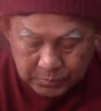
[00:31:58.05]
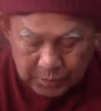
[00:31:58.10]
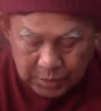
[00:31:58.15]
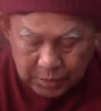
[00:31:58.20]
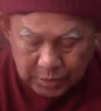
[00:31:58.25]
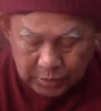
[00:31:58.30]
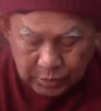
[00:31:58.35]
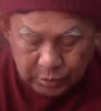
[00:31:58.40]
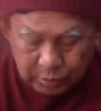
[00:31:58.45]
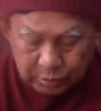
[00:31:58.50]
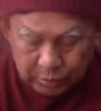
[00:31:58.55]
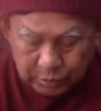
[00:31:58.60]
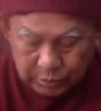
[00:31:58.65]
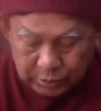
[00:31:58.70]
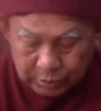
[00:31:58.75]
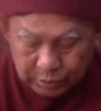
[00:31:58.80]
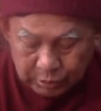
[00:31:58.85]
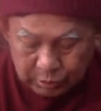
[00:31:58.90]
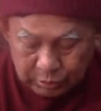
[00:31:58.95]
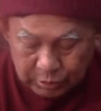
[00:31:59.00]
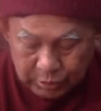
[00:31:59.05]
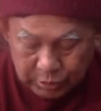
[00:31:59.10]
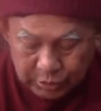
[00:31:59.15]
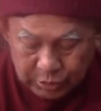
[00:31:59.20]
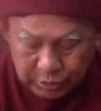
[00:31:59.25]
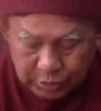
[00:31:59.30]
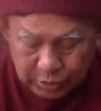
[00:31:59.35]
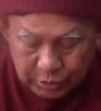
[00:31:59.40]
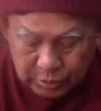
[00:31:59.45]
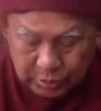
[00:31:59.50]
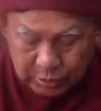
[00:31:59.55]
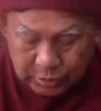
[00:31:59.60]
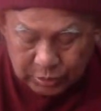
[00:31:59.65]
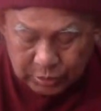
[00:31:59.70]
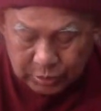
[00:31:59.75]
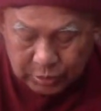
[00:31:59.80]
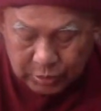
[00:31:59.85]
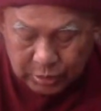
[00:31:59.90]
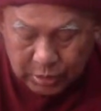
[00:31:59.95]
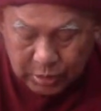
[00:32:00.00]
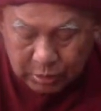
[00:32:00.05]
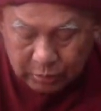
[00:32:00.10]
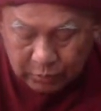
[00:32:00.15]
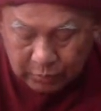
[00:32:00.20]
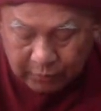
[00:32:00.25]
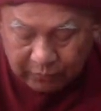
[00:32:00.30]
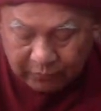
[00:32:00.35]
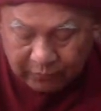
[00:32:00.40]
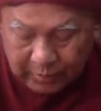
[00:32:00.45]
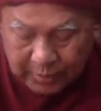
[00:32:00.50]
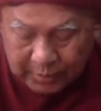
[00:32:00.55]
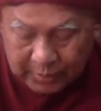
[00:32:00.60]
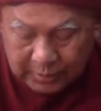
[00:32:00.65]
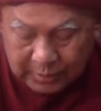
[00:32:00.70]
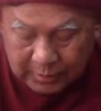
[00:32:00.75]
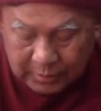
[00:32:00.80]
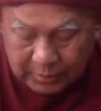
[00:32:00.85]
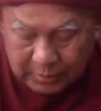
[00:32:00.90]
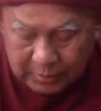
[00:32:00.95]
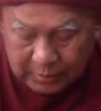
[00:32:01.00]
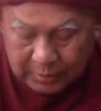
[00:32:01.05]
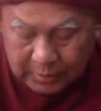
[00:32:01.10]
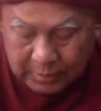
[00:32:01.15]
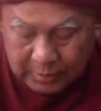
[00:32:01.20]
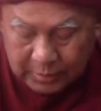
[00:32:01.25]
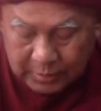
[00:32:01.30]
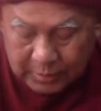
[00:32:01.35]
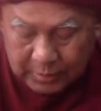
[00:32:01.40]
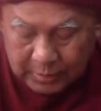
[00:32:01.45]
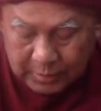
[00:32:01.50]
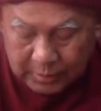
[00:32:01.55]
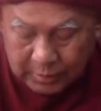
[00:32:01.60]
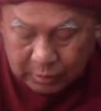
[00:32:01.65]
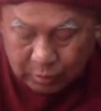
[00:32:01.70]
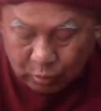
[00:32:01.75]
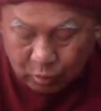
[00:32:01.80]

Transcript: In those situations, reflecting the